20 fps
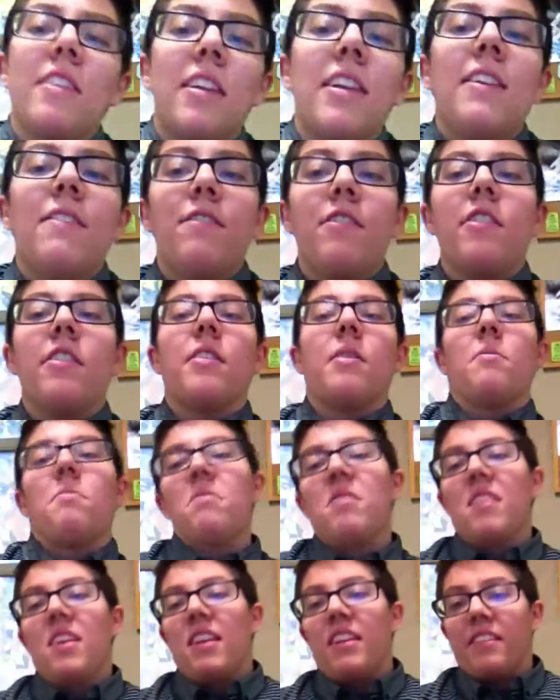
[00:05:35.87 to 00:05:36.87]
T for some
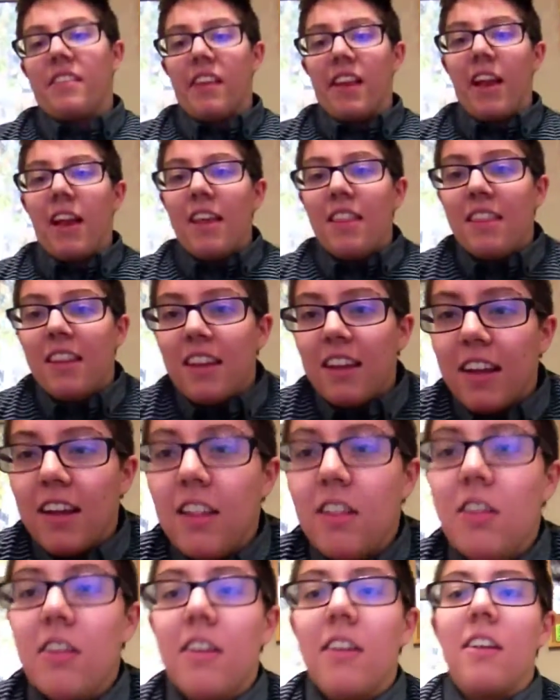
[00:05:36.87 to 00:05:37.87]
things. Like, I think I
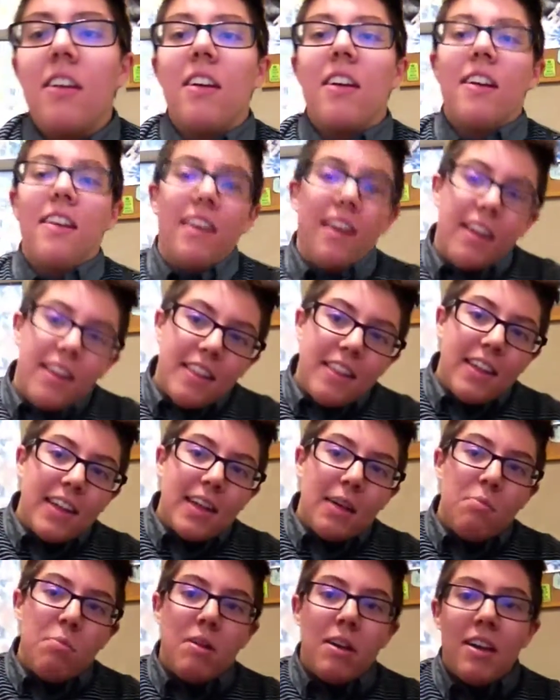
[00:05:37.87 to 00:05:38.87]
look good and I think I
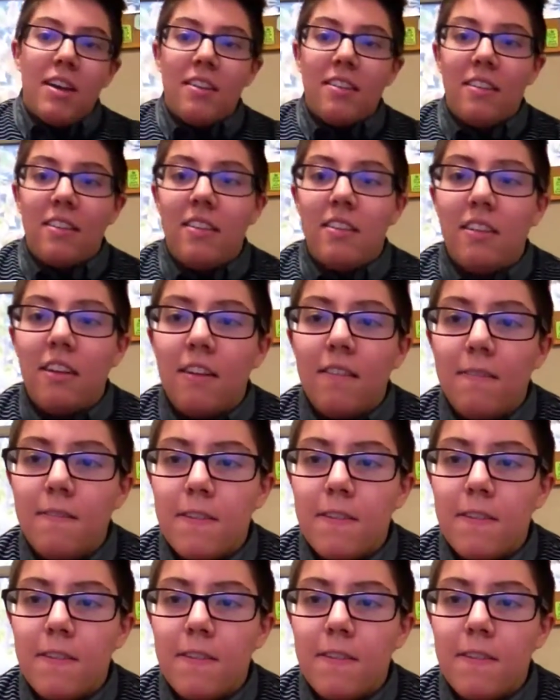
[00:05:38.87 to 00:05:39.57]
pass and stuff.